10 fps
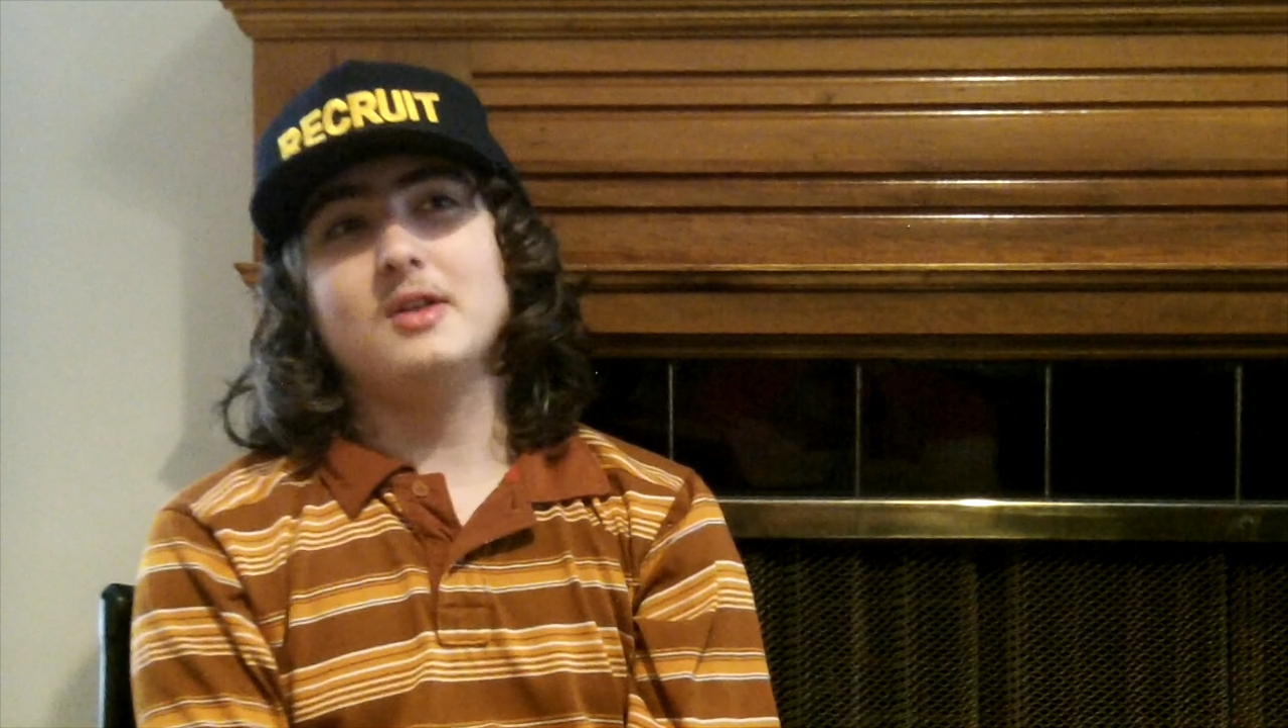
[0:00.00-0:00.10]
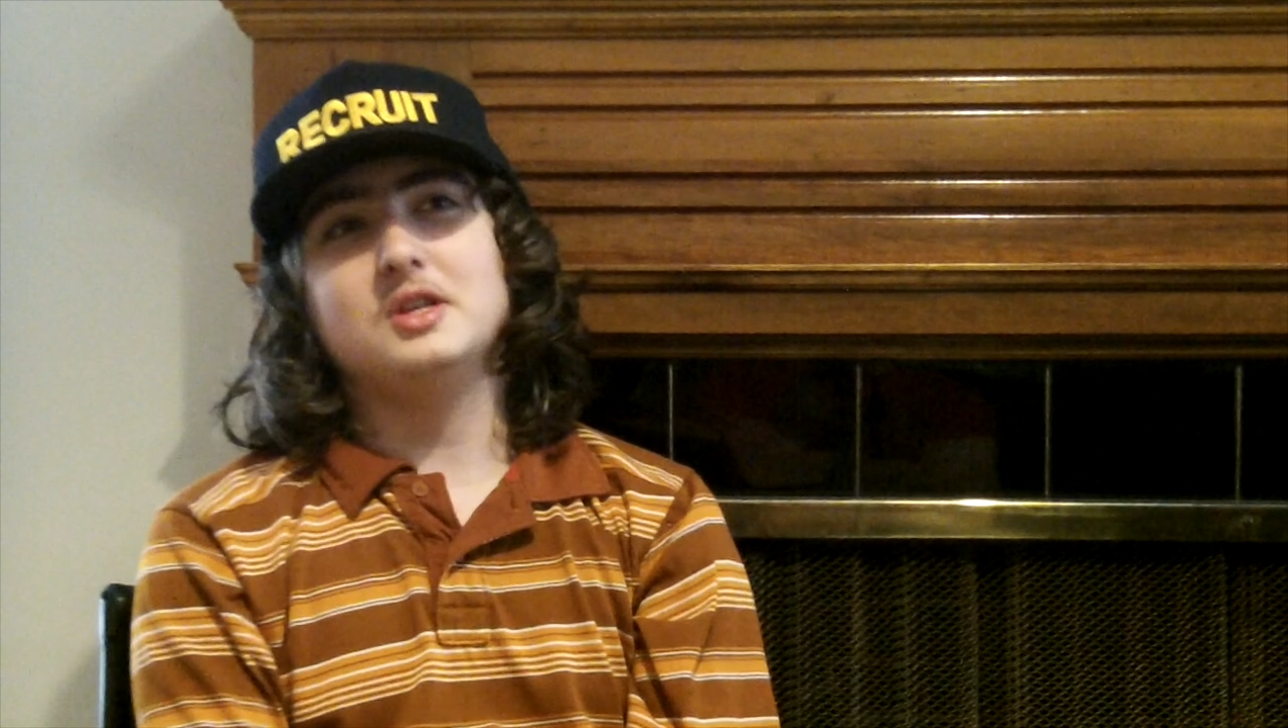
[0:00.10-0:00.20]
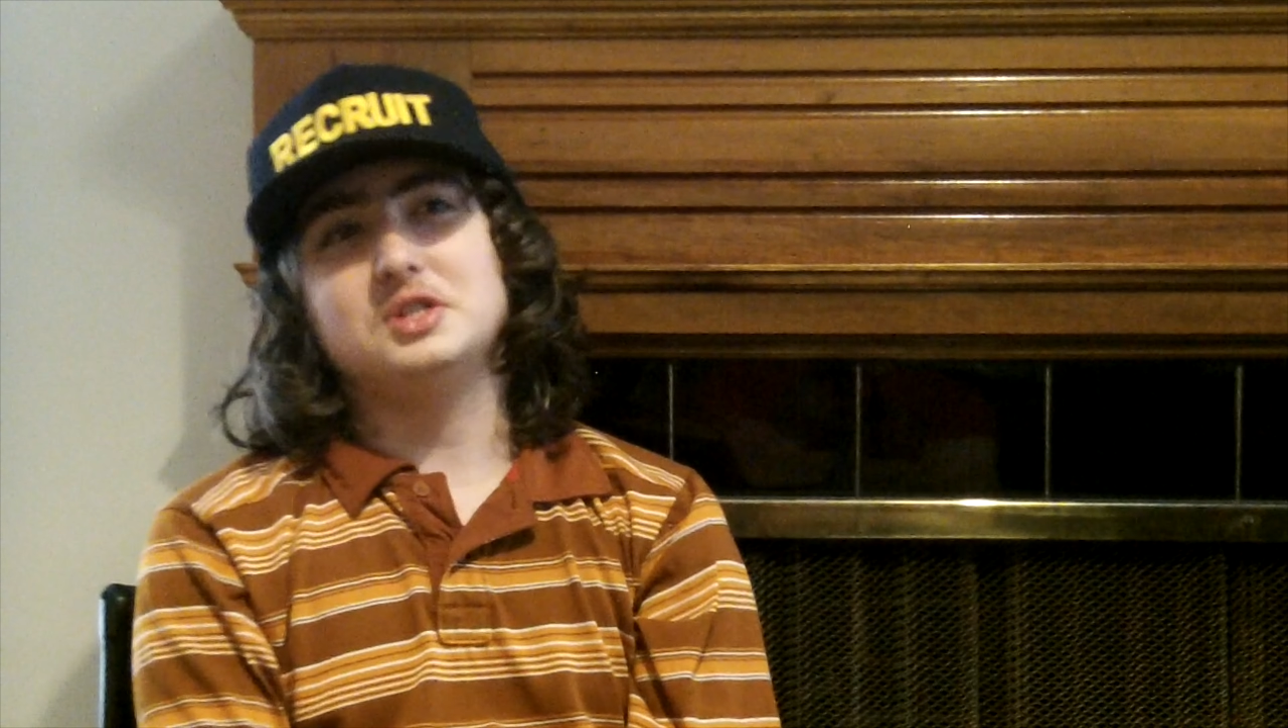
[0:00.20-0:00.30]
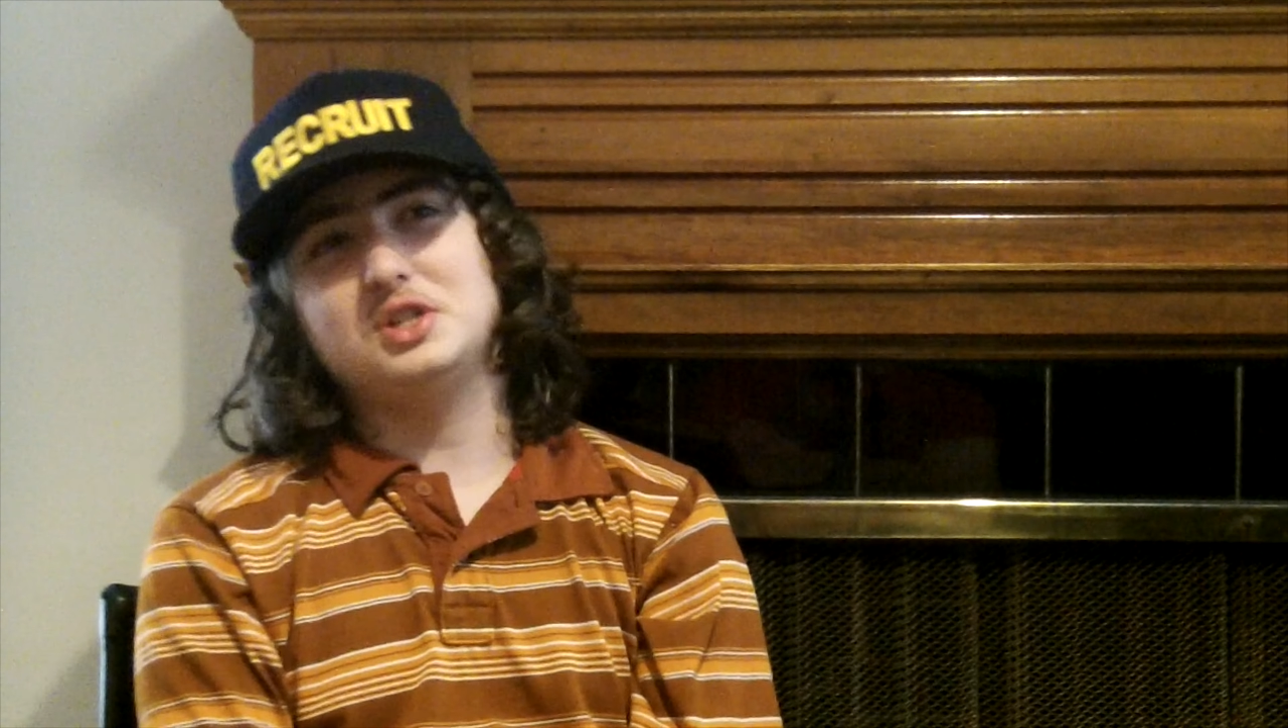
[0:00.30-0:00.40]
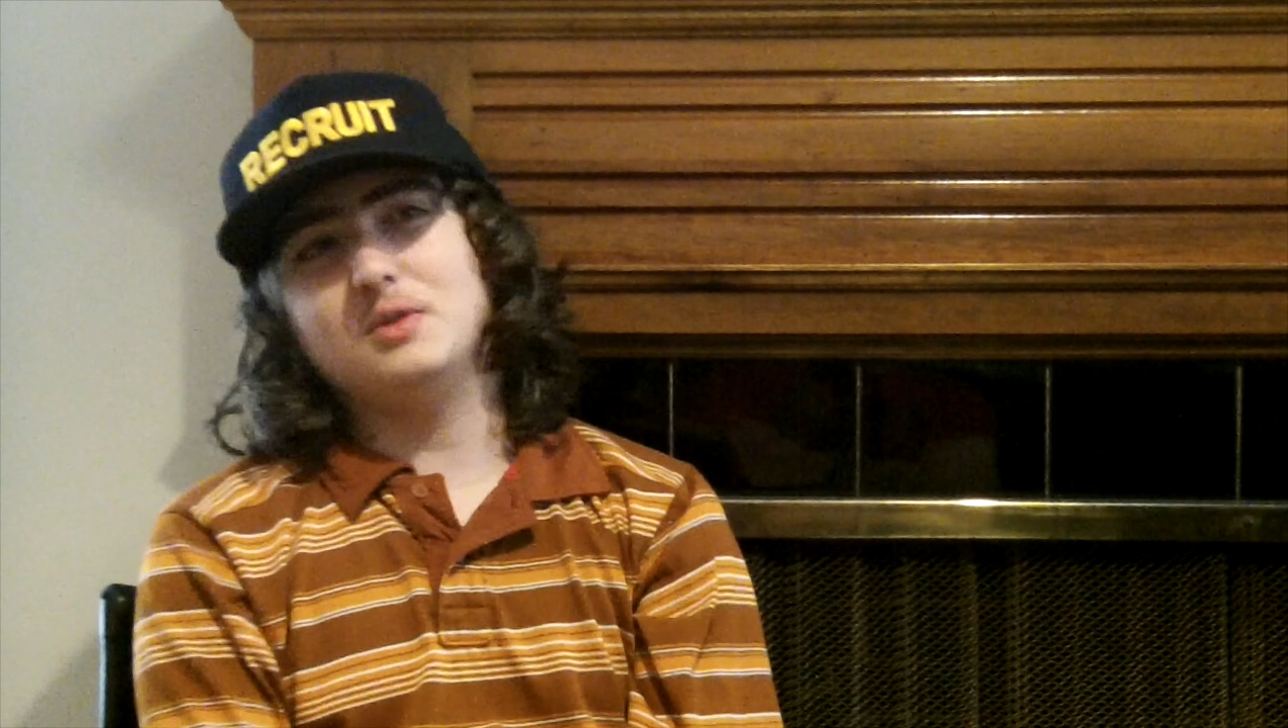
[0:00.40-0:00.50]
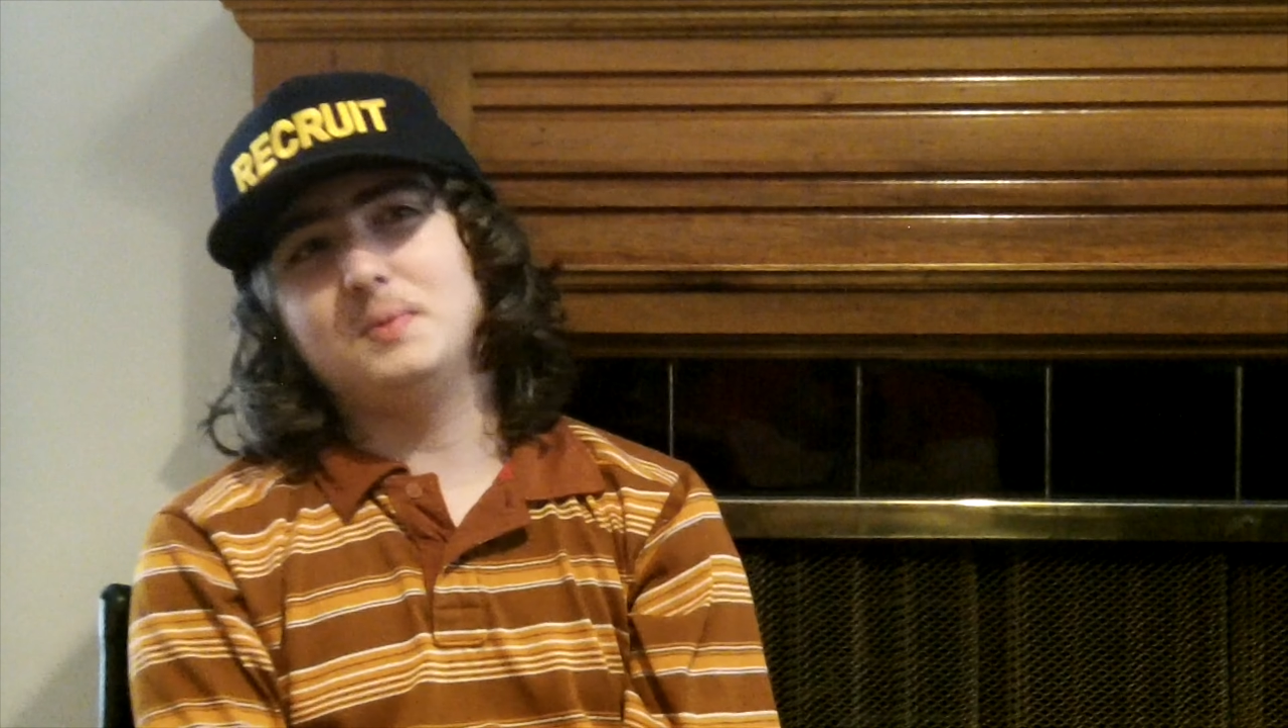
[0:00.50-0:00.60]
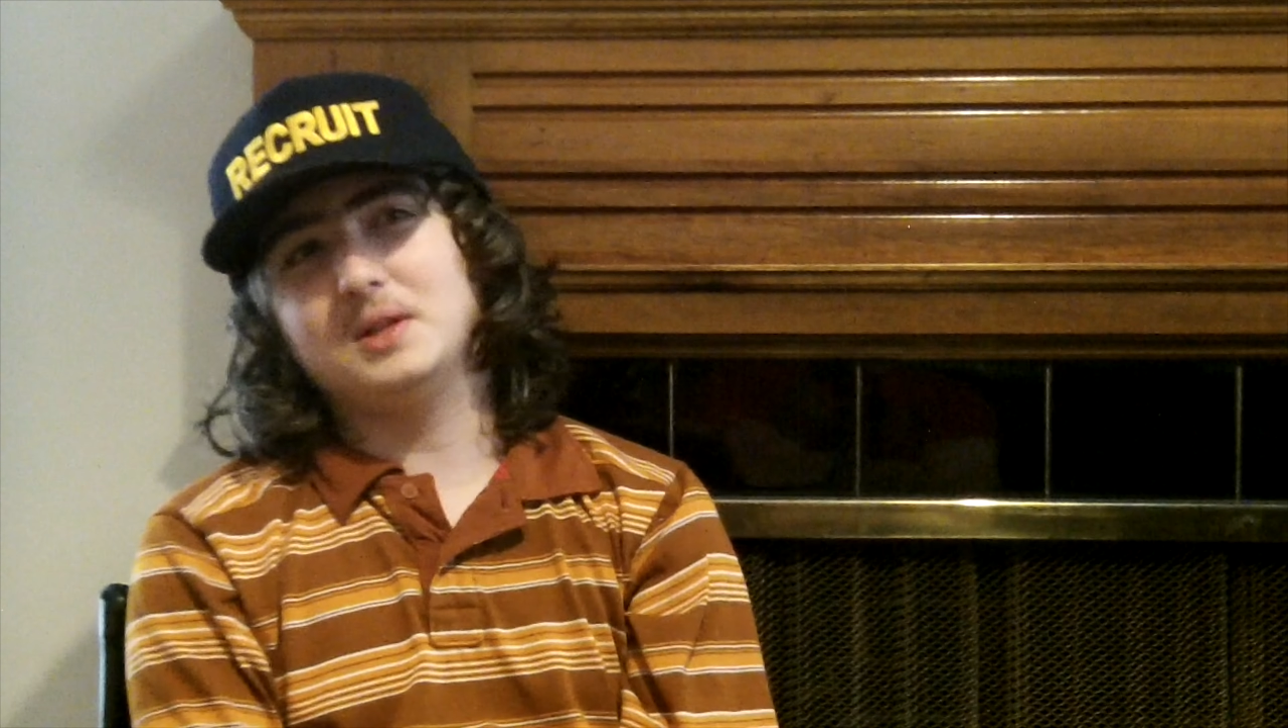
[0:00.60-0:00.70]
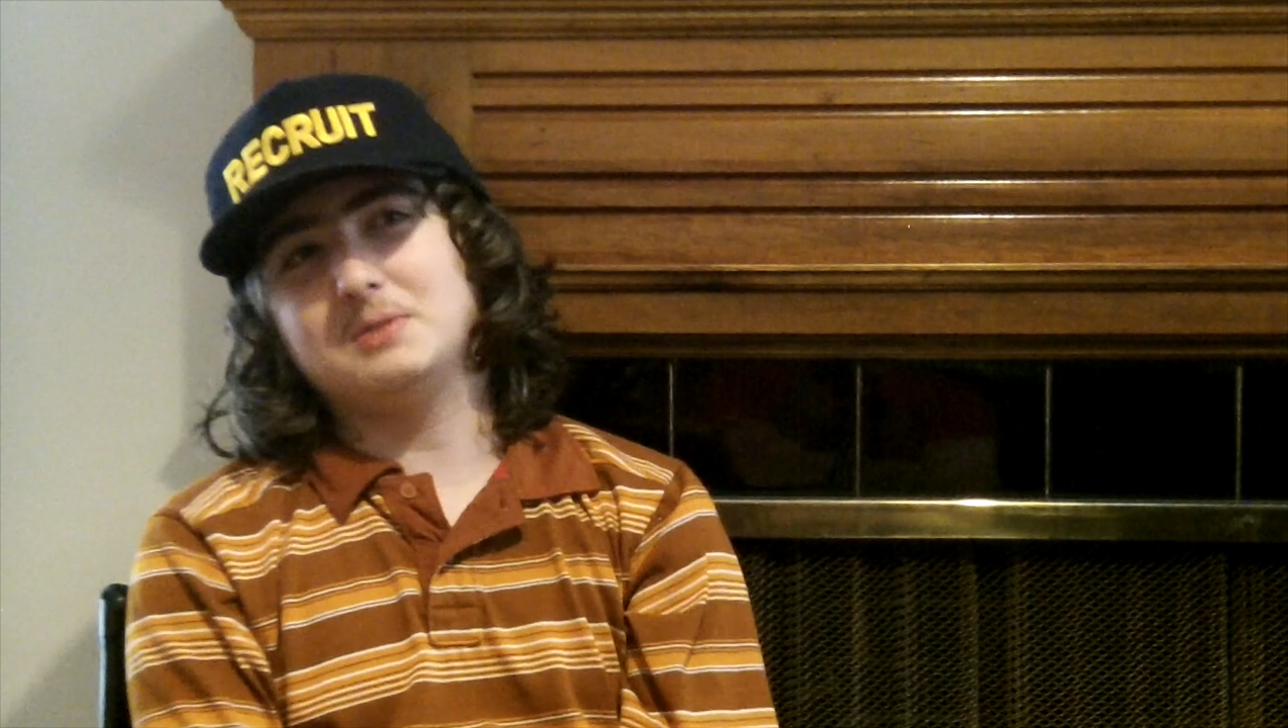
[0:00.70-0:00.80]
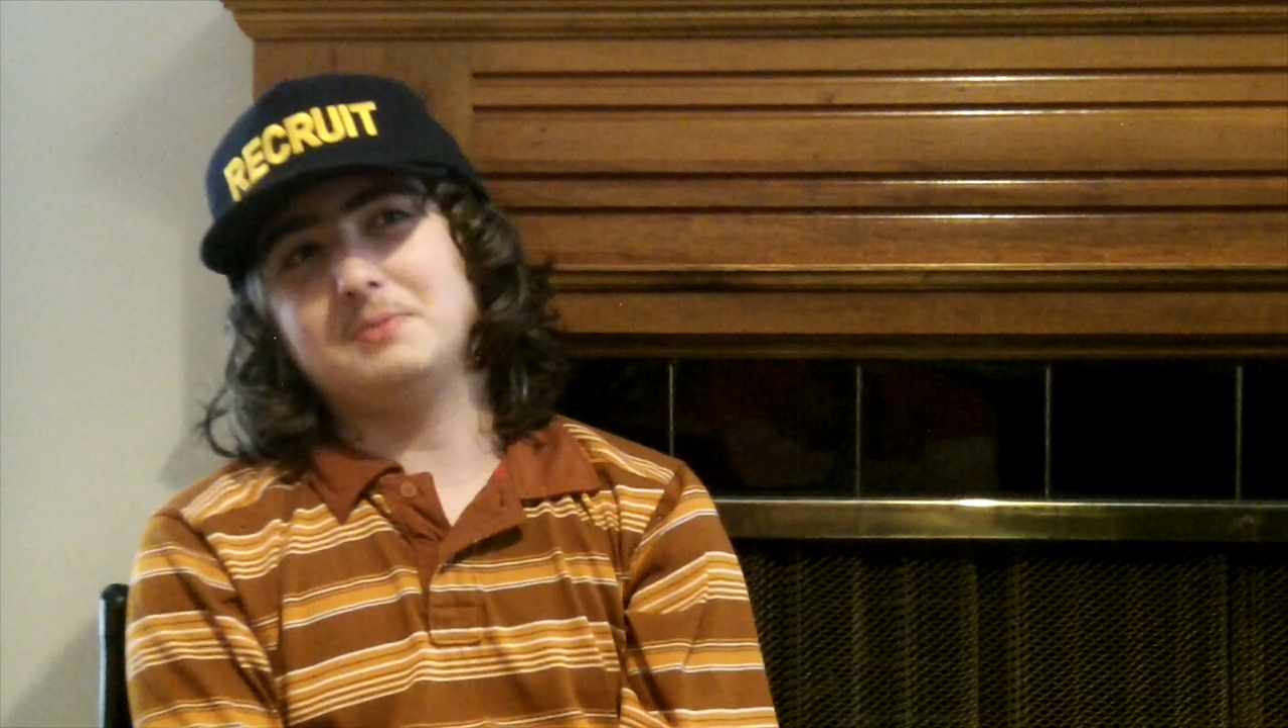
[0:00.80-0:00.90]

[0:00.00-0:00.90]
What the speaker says: these two books